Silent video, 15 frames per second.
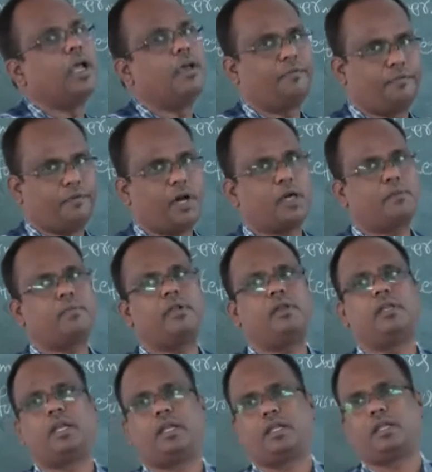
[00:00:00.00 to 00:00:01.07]
a
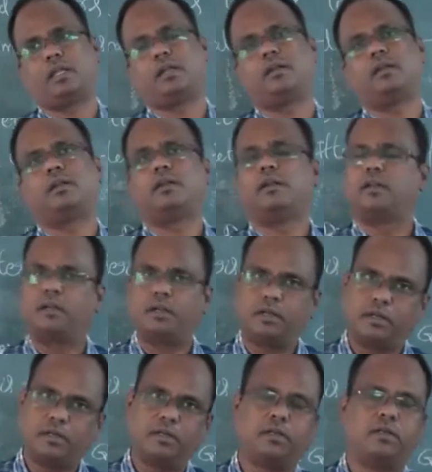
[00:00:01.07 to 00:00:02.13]
formal letter
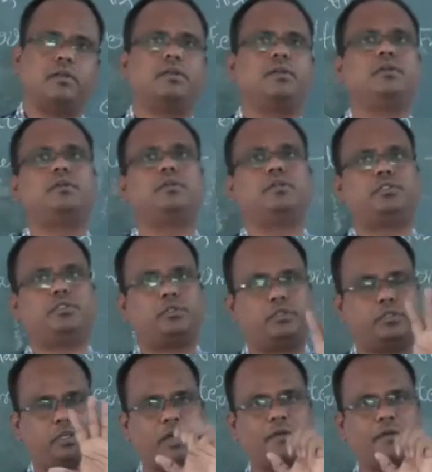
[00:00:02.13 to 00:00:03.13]
should